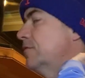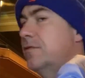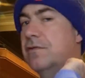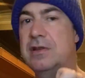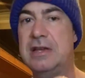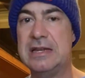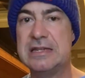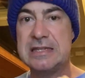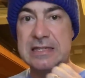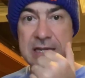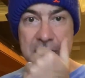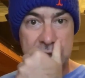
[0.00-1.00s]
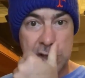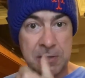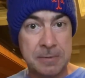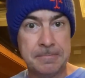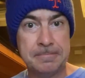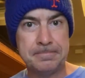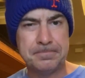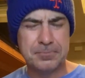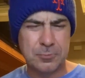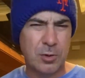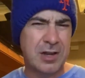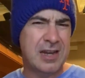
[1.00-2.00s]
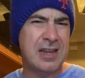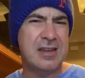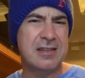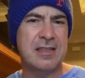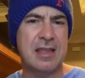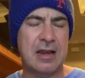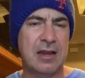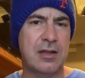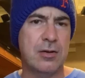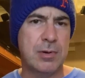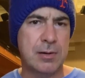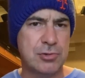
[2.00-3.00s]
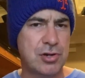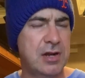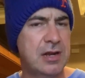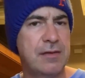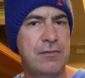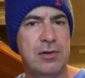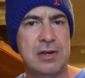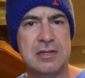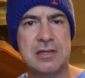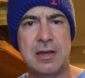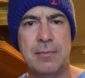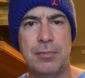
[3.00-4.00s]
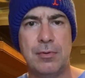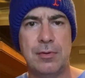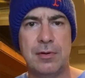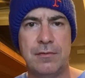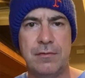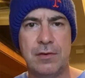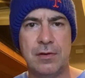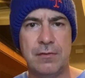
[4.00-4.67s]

of extension. We're going to get to that later, but I'm trying to give you an example of,